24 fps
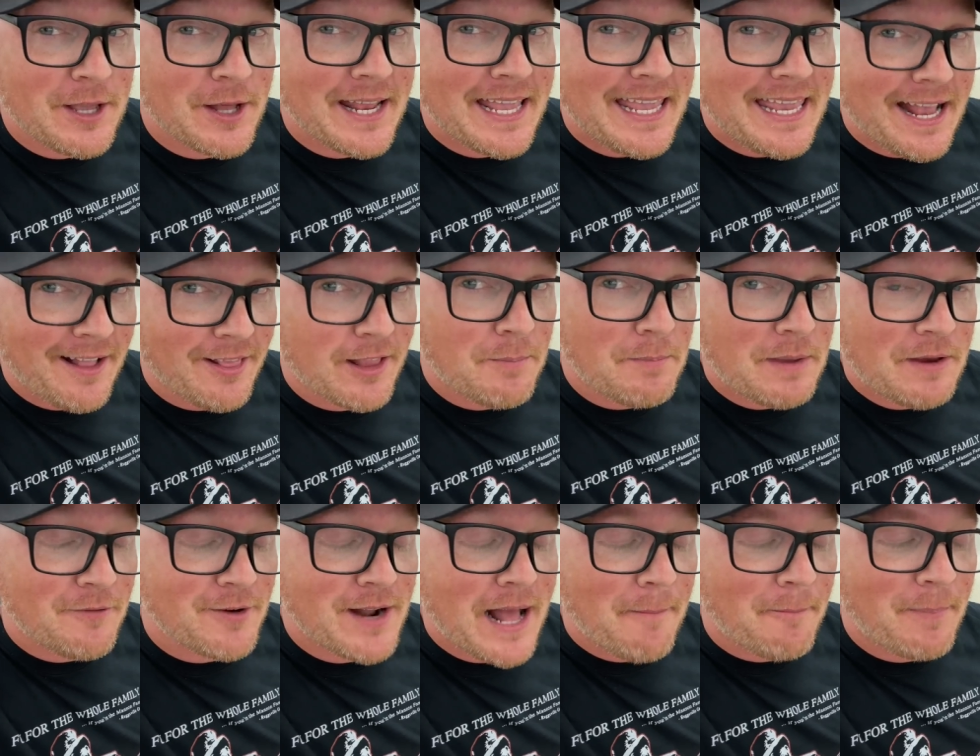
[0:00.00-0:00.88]
gonna yell at
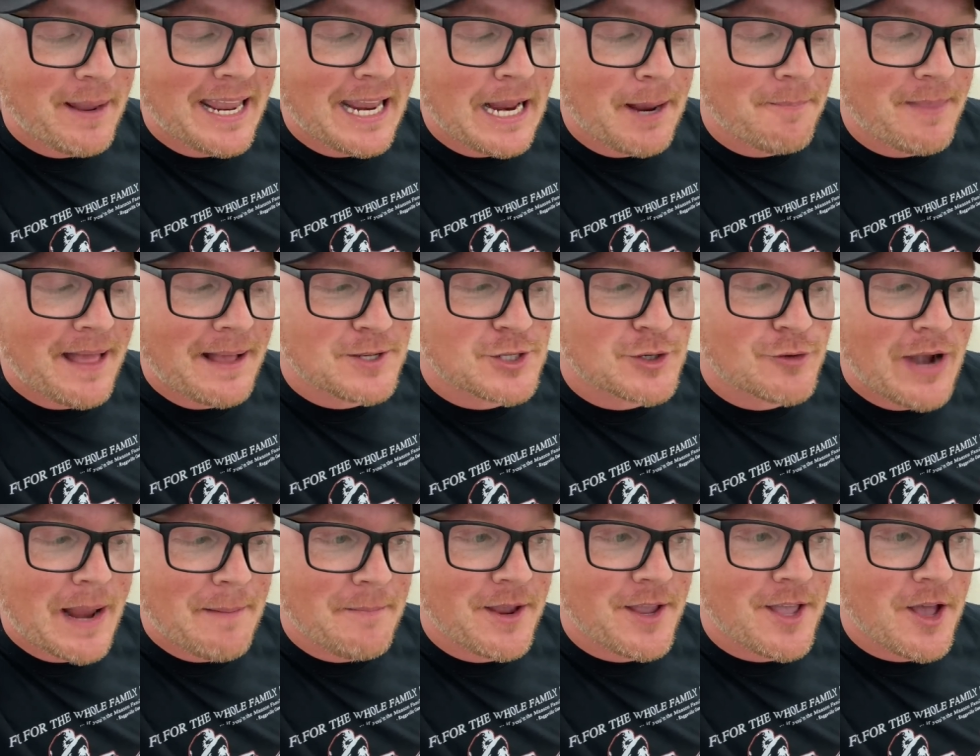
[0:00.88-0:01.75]
me for not picking up that
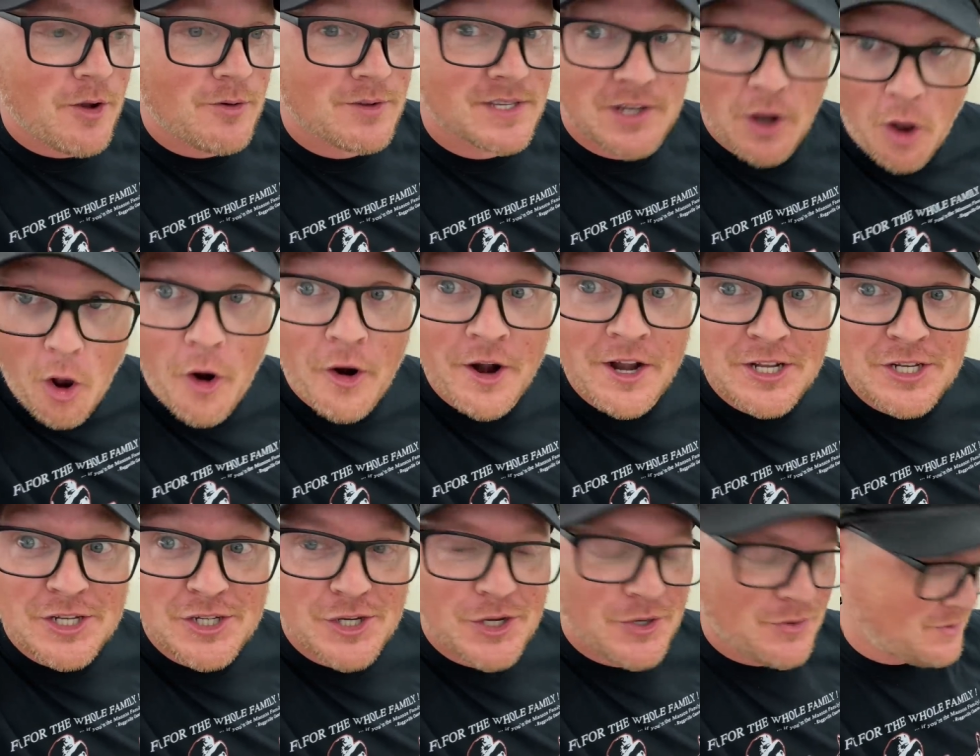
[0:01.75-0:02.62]
ceramic ghost,
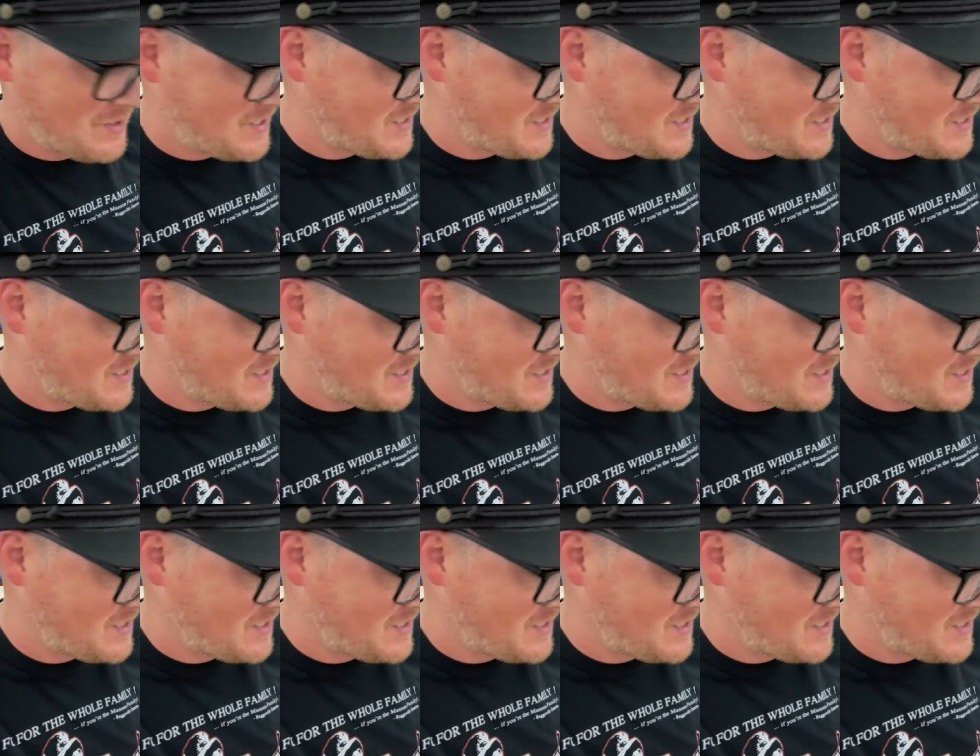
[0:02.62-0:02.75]
aren't you?